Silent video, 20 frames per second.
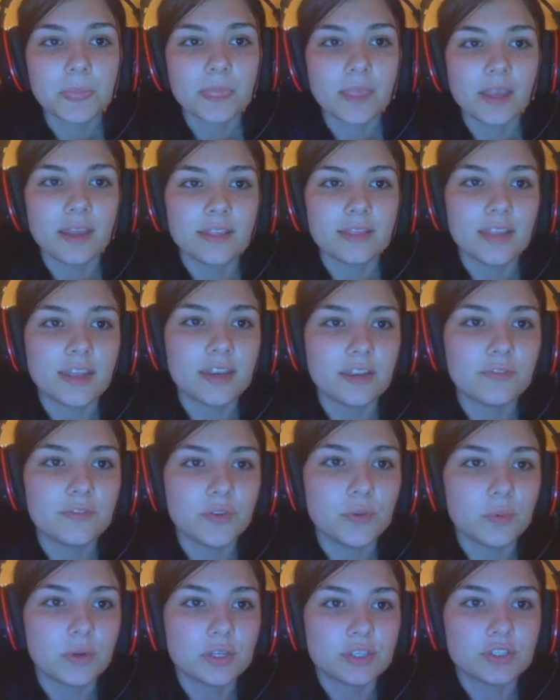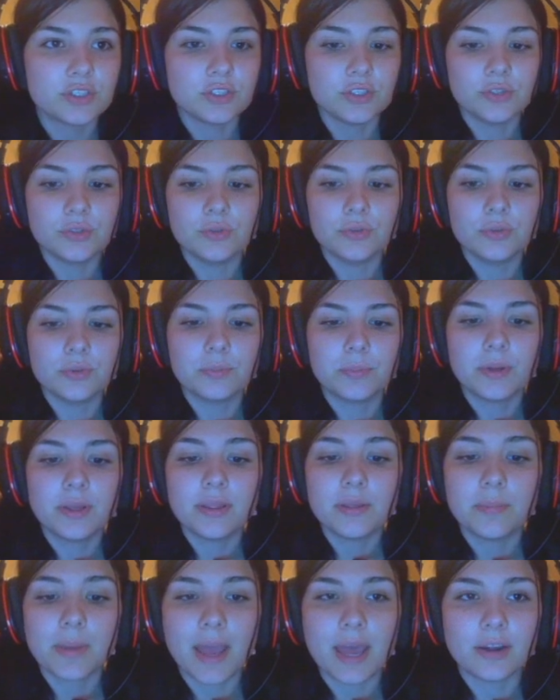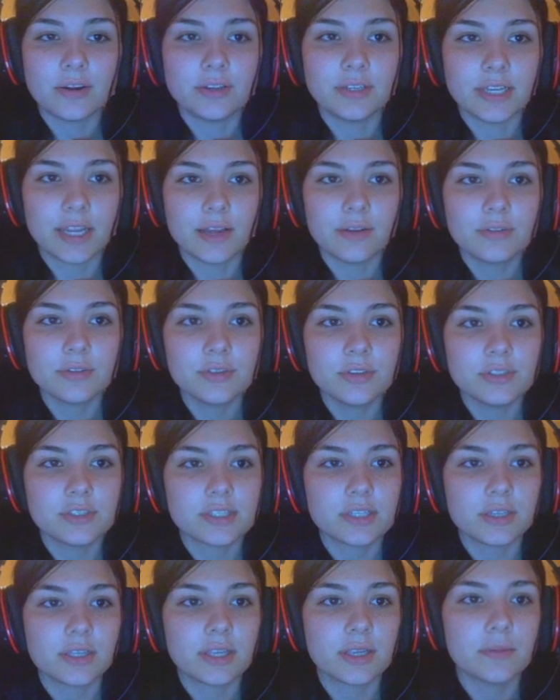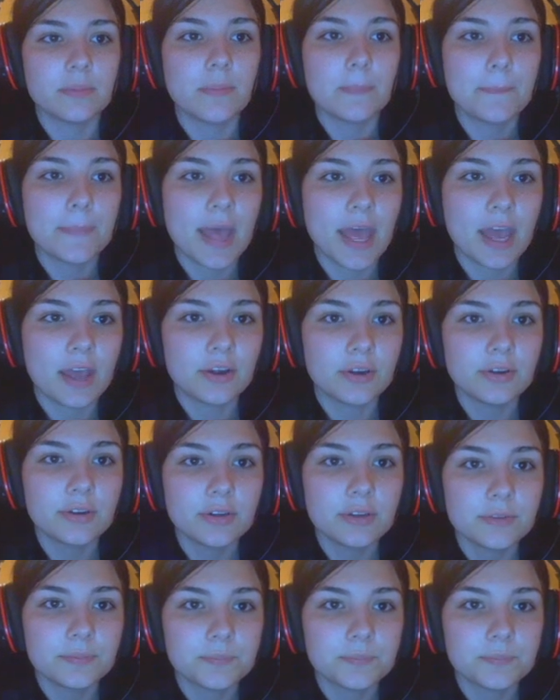And then if you want to put a pattern down, you just click in pattern,